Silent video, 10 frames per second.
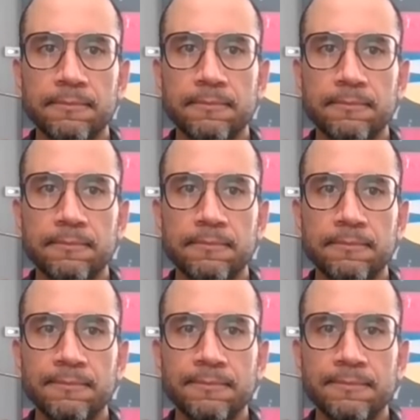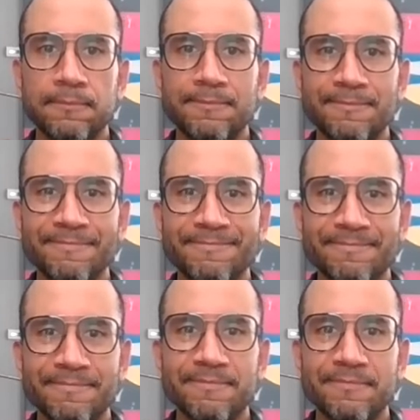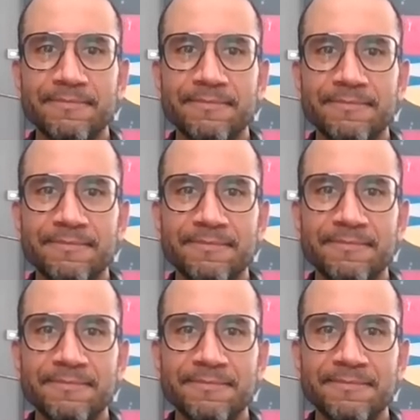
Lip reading: This person isn't speaking.